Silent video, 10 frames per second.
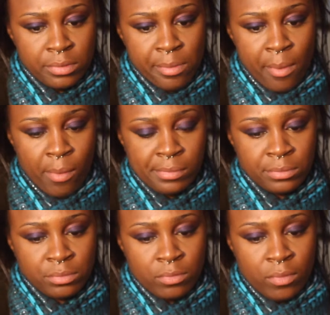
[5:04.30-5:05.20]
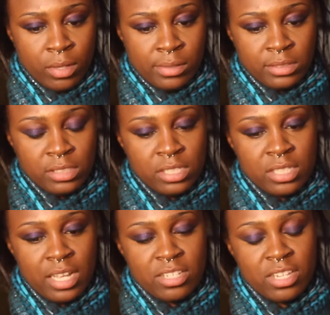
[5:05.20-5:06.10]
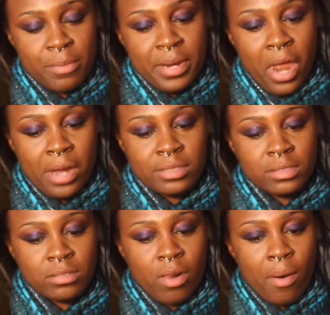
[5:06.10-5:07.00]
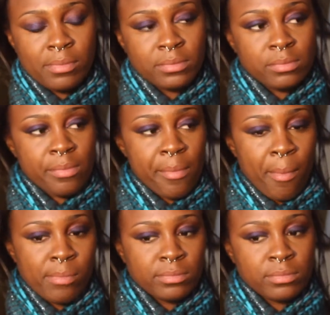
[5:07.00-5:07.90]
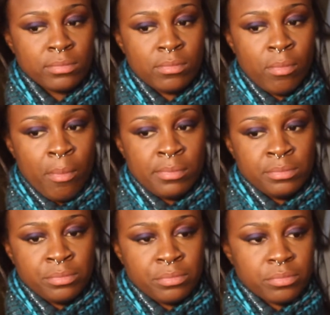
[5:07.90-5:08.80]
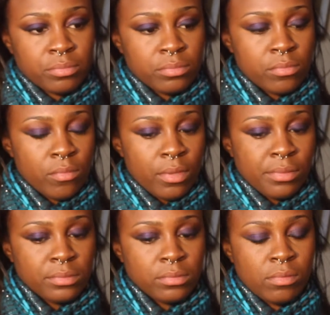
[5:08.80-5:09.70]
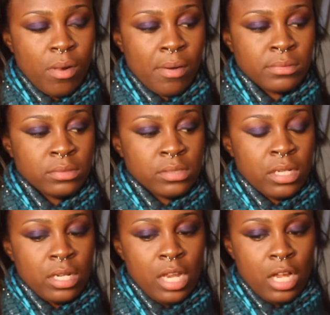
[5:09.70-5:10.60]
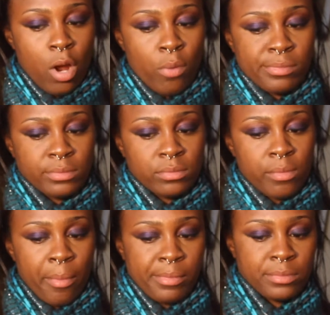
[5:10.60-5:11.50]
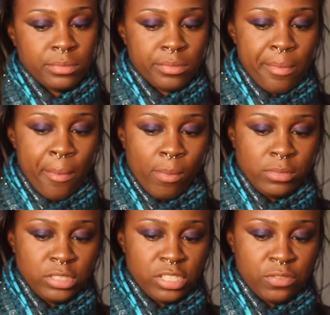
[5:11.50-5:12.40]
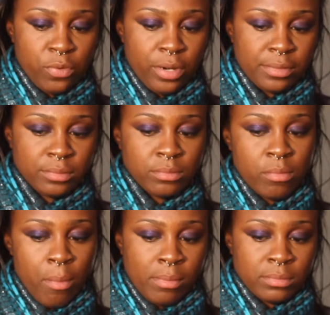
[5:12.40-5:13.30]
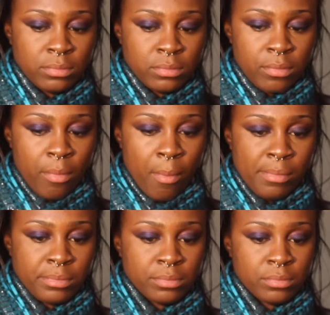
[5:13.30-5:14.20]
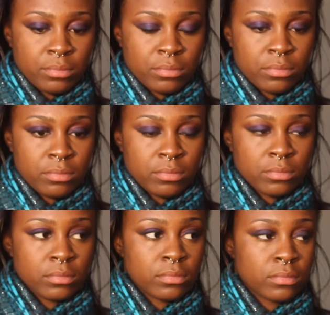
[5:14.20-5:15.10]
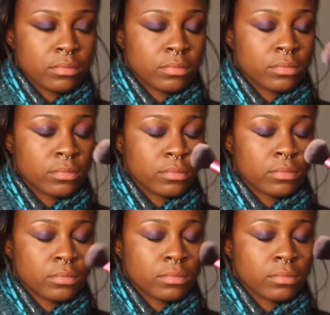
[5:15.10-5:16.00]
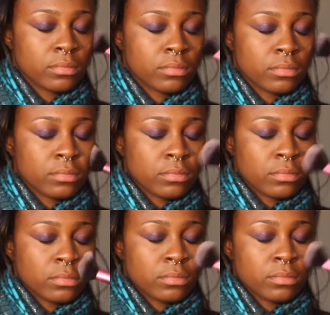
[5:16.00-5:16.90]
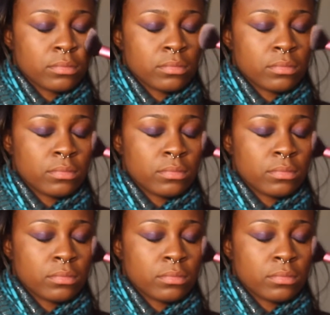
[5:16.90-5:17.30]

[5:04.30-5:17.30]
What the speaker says: the high places of her face. So, chin, nose, top of her cheeks, and her forehead.